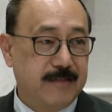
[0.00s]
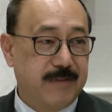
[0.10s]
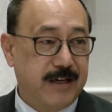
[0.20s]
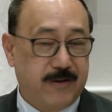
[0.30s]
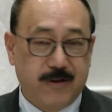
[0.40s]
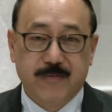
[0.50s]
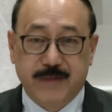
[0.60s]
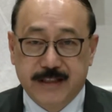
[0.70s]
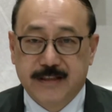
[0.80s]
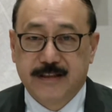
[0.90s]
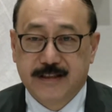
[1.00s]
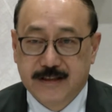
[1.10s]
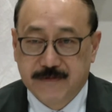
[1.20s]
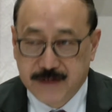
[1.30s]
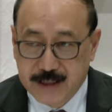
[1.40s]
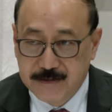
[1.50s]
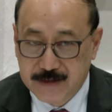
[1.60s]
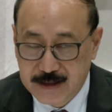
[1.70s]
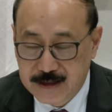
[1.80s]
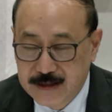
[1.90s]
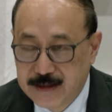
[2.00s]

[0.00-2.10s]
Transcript: By all means, this is a very, very